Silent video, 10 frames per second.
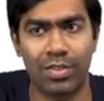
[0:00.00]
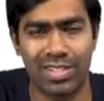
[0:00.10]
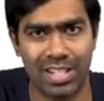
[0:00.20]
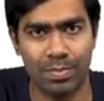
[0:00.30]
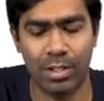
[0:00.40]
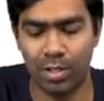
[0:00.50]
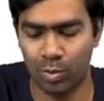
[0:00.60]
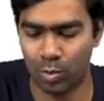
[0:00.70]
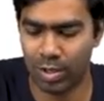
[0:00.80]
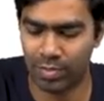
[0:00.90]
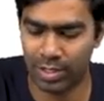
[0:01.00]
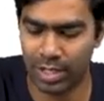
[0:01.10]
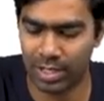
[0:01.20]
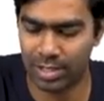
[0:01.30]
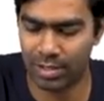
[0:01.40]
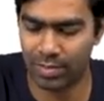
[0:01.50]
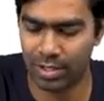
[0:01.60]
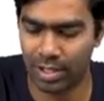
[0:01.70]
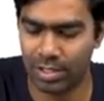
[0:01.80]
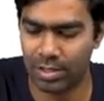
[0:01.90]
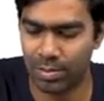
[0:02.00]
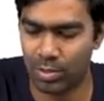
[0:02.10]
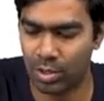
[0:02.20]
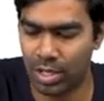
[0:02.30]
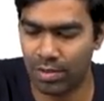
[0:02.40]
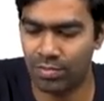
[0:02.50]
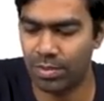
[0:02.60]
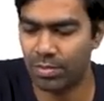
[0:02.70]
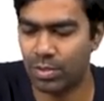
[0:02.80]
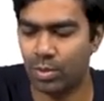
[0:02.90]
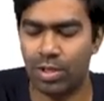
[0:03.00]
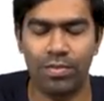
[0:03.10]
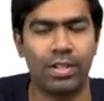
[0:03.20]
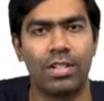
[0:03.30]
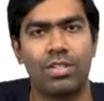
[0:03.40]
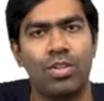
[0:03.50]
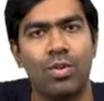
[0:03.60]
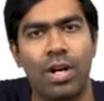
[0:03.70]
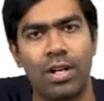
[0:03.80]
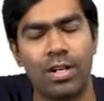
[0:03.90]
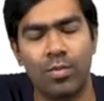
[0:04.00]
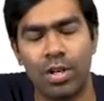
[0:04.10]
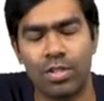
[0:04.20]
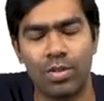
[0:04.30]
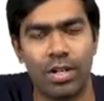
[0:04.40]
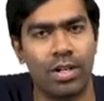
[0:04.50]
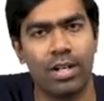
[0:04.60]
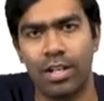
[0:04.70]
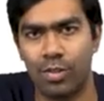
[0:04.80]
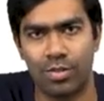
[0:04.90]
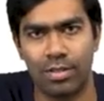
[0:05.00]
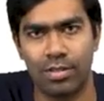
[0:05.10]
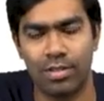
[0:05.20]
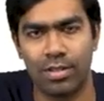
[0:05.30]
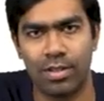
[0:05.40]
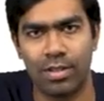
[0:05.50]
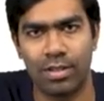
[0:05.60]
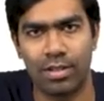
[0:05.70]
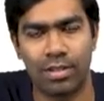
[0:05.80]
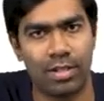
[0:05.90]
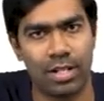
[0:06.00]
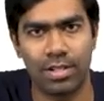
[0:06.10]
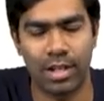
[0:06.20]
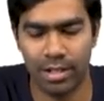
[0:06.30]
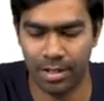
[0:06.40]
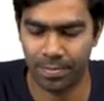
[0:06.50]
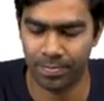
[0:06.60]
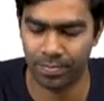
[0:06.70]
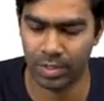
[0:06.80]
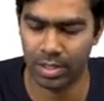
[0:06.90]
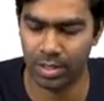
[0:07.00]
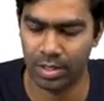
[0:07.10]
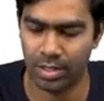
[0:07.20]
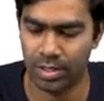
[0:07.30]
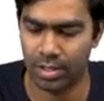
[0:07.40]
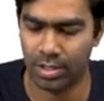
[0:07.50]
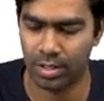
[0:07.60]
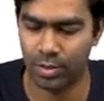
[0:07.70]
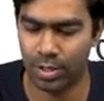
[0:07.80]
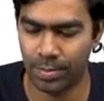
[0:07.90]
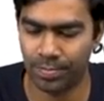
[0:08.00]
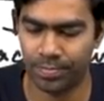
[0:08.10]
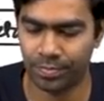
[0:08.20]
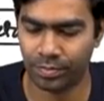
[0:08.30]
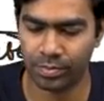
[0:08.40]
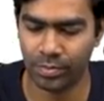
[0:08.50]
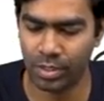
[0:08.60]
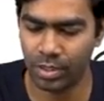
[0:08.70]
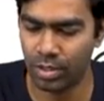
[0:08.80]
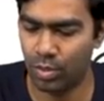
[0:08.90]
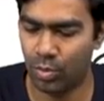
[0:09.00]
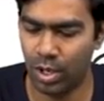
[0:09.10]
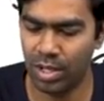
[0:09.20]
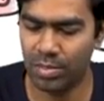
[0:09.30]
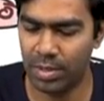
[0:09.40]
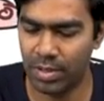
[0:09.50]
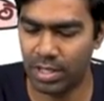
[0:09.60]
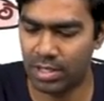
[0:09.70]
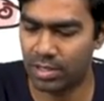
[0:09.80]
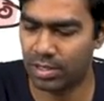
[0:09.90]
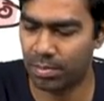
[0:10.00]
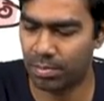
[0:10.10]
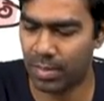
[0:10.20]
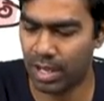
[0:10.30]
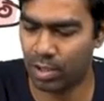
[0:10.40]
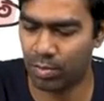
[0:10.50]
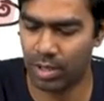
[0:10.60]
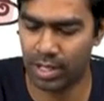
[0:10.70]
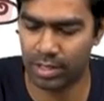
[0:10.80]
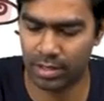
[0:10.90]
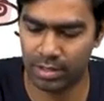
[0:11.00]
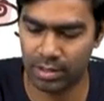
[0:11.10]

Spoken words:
if you suspect a hook effect, next step to confirm this hook effect is to do 1:100 dilution. That's the idea. Okay. What do you mean by this macroprolactin?